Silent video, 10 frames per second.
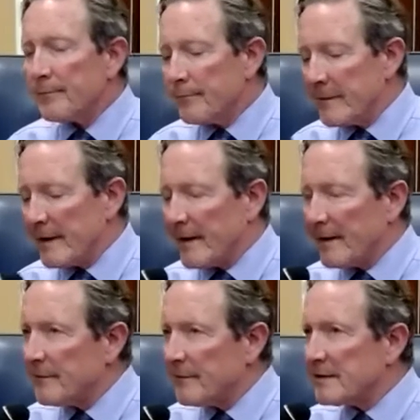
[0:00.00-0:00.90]
Yeah,
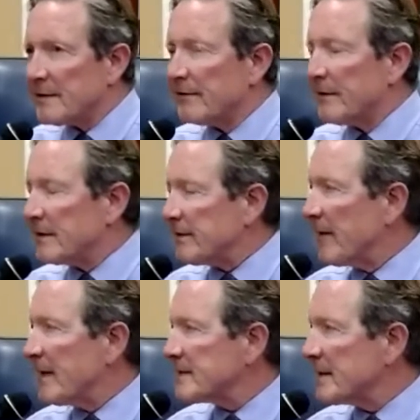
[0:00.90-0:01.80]
that's a
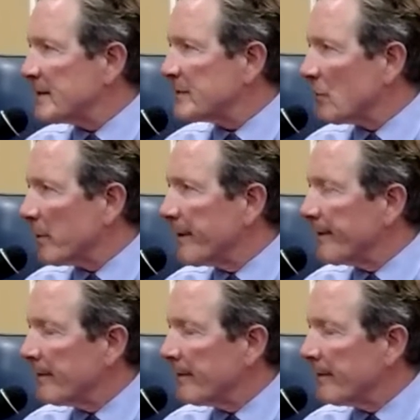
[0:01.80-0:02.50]
fascinating story.